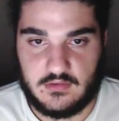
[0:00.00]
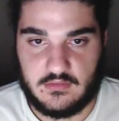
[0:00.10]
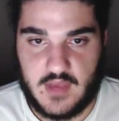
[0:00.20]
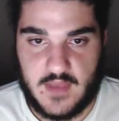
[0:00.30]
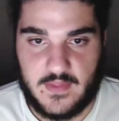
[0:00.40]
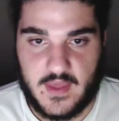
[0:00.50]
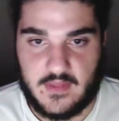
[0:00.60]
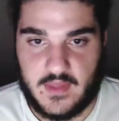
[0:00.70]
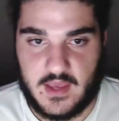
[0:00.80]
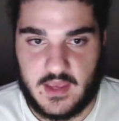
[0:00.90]
And
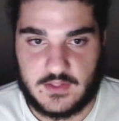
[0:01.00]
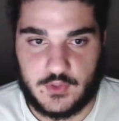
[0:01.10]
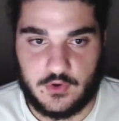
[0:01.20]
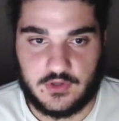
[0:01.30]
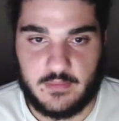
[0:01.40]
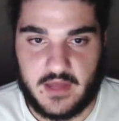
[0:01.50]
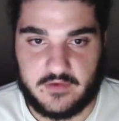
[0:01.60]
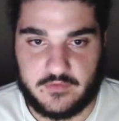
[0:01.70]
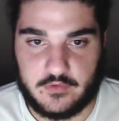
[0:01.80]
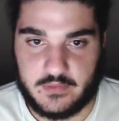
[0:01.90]
then they talked about
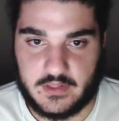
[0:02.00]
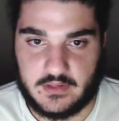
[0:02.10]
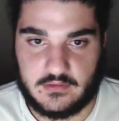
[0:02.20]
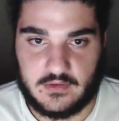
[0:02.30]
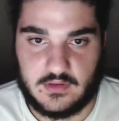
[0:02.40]
it for a bit.